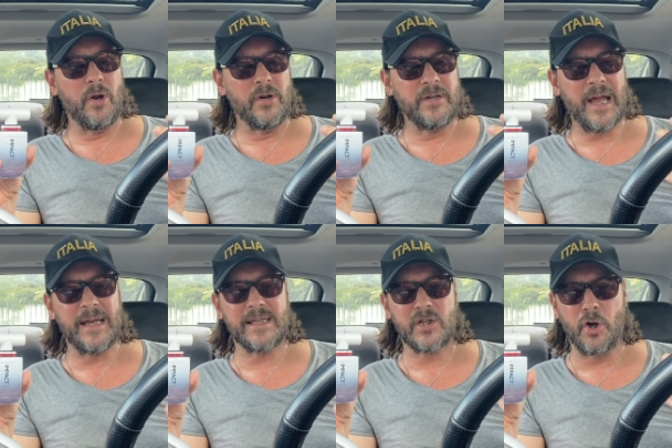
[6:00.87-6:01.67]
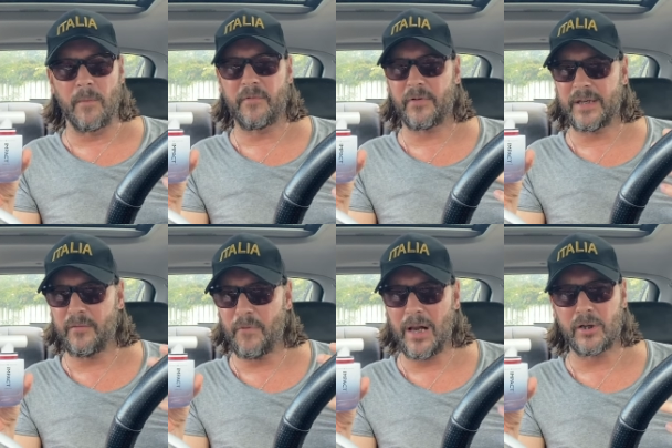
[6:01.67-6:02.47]
nice,
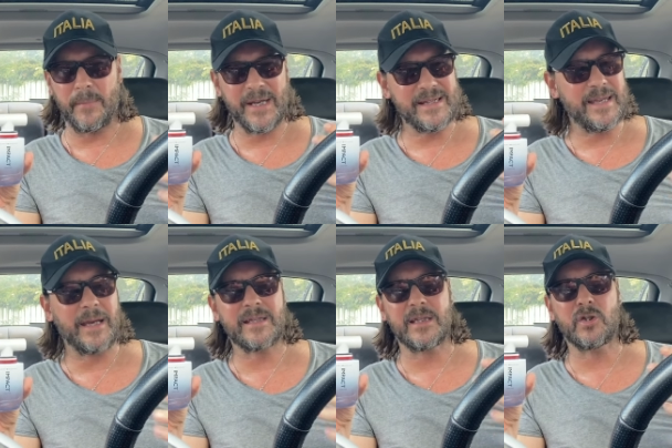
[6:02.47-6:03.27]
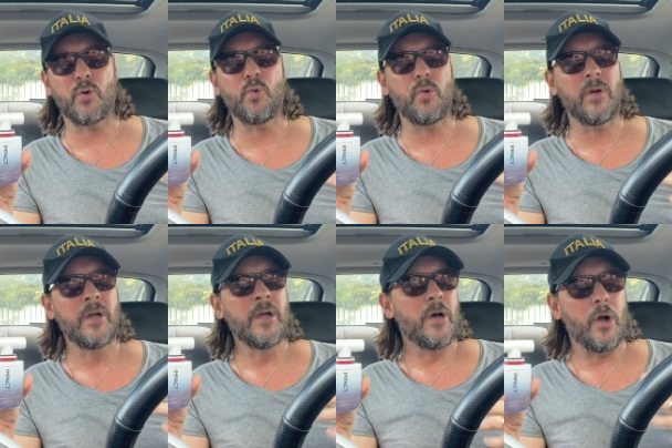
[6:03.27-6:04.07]
comforting, welcoming, sexy, cool,
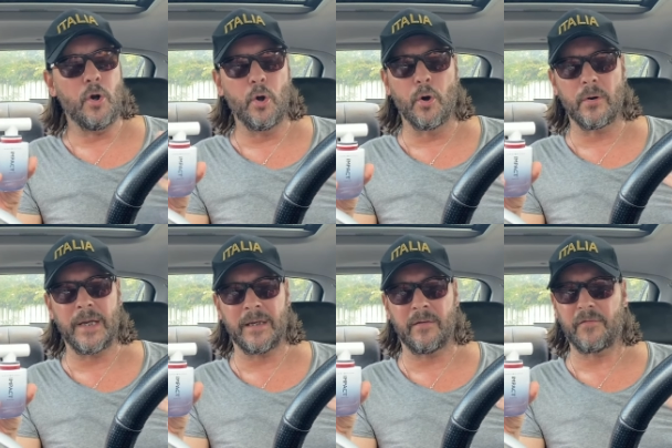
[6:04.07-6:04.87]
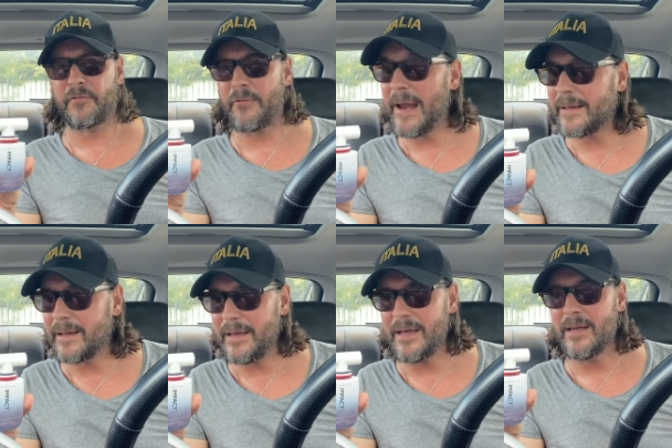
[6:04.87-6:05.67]
alluring,
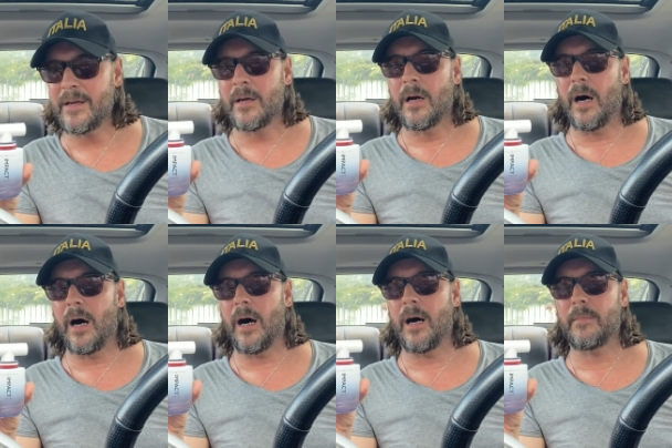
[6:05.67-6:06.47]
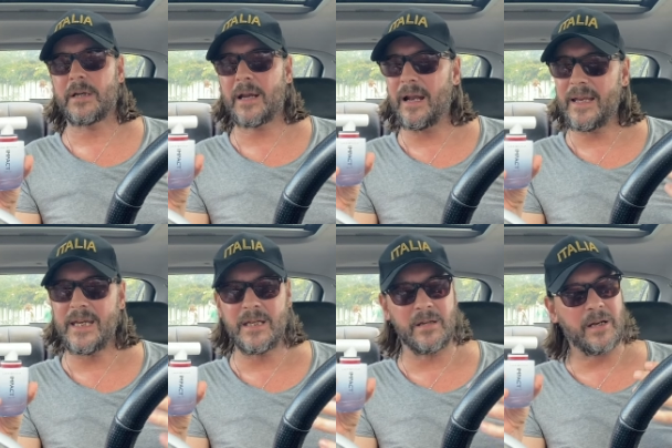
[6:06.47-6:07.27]
friendly um,
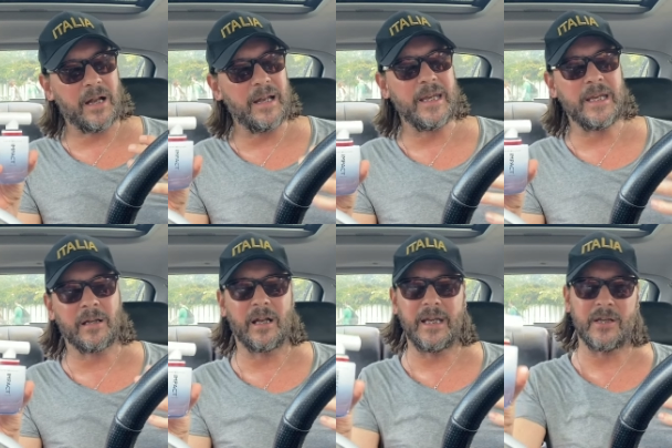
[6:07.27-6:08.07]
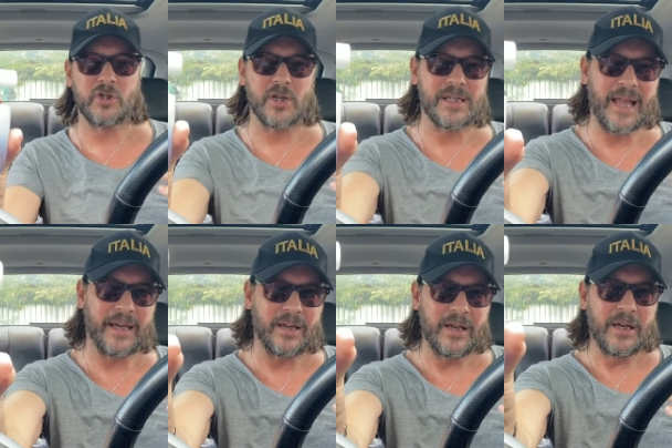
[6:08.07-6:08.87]
clean, clean, clean, just
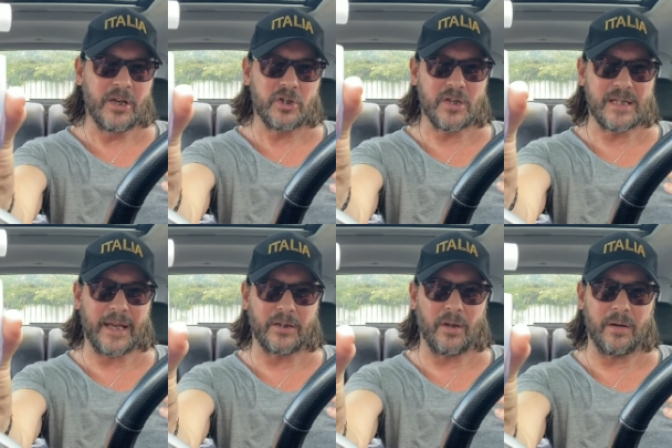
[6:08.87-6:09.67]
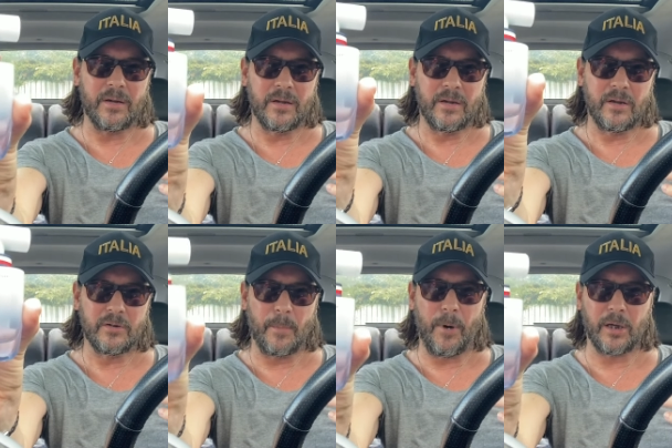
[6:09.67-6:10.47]
like just like the
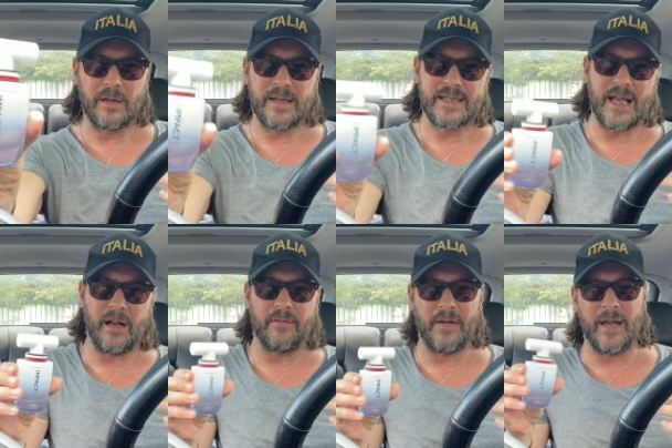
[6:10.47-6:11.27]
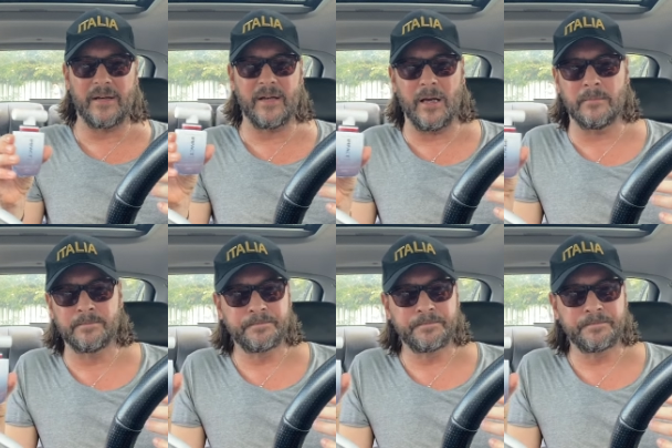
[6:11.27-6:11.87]
the bottle itself. And um,